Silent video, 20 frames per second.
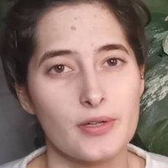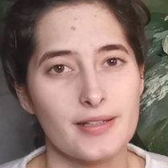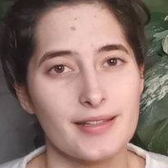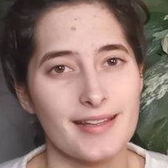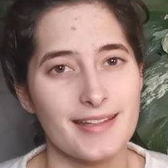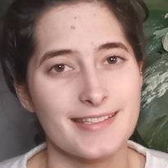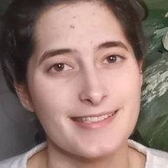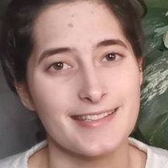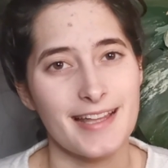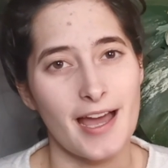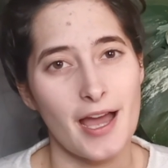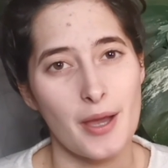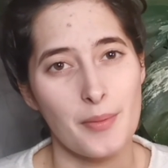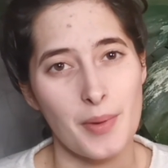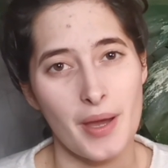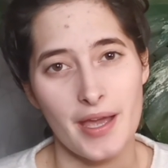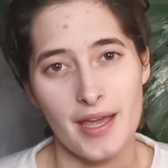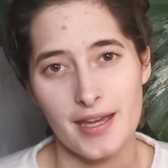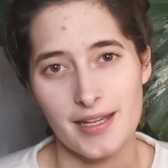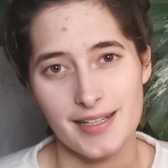during this
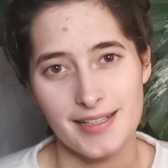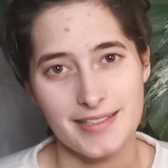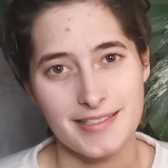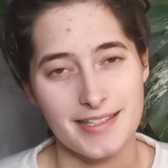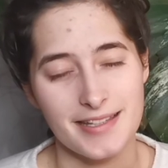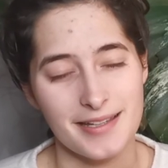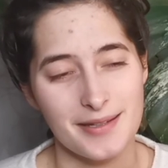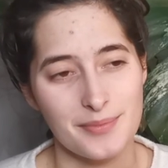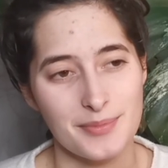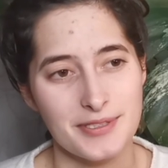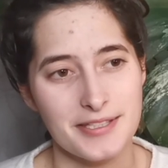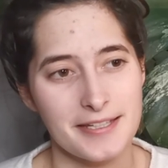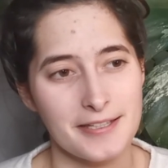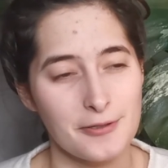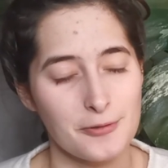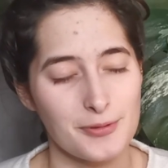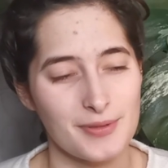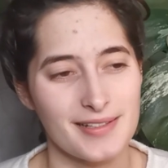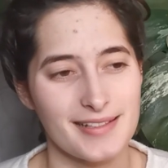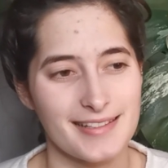time I had exams
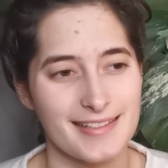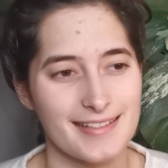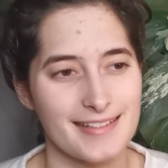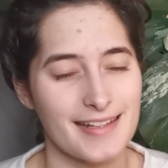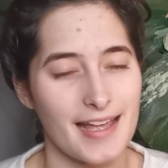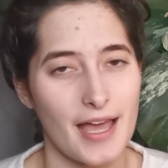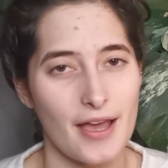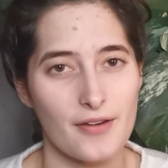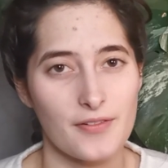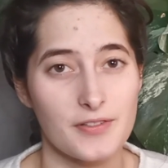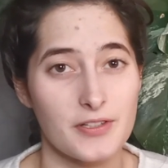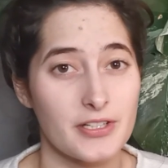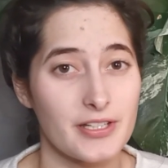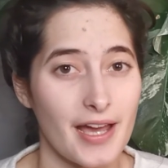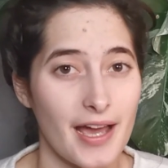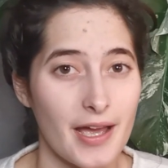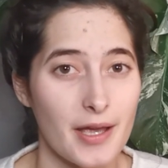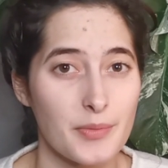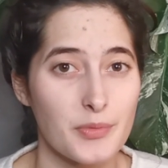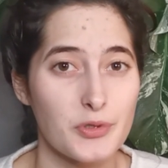and I really didn't have the
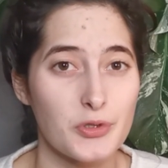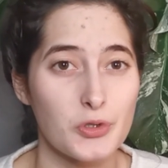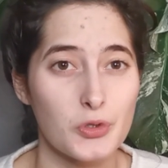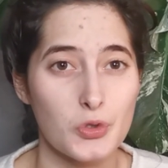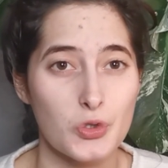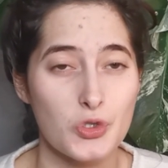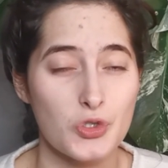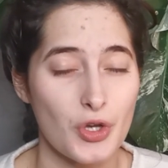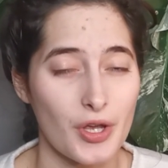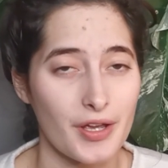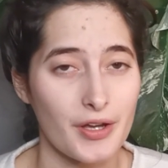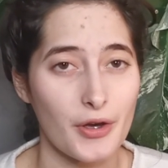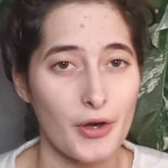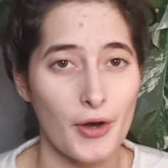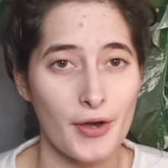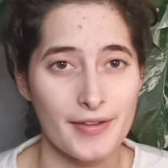time to check